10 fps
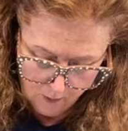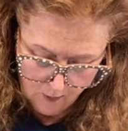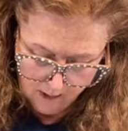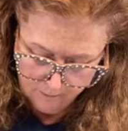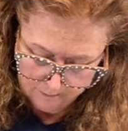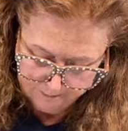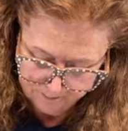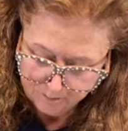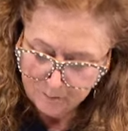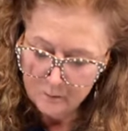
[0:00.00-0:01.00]
photograph.
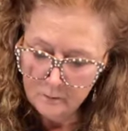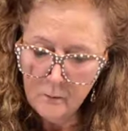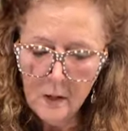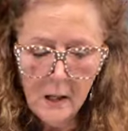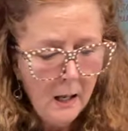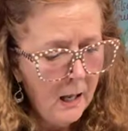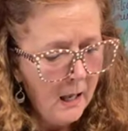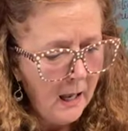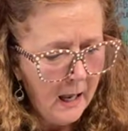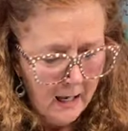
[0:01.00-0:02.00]

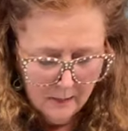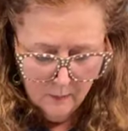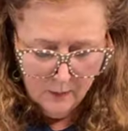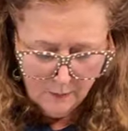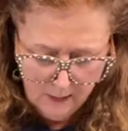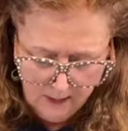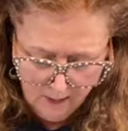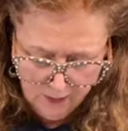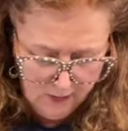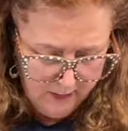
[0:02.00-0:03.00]
And this really
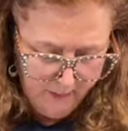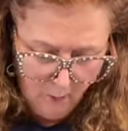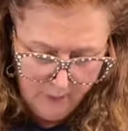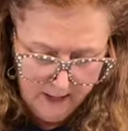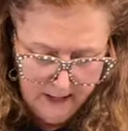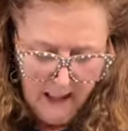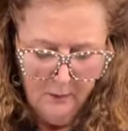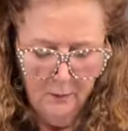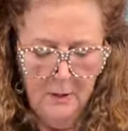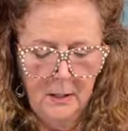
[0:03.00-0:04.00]
could just about be
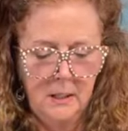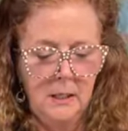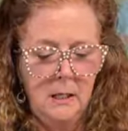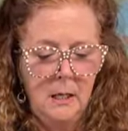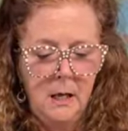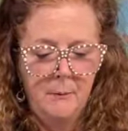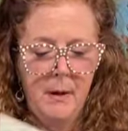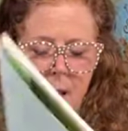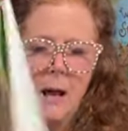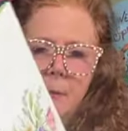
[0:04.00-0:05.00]
done, really.
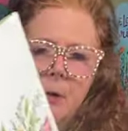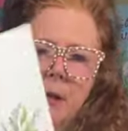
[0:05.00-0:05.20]
But I'm